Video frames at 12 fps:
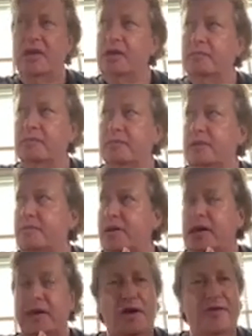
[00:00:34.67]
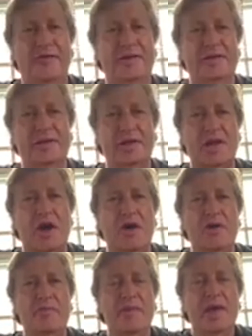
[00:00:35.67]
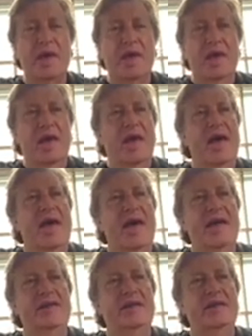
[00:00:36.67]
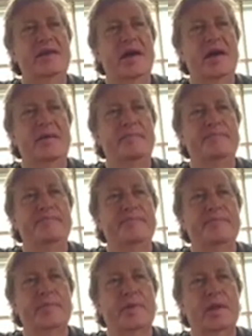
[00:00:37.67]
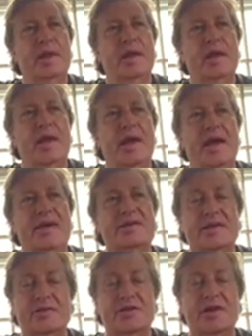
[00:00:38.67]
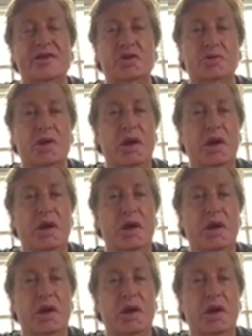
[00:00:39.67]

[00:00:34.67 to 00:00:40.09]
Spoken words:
I'm in my office at home, and as you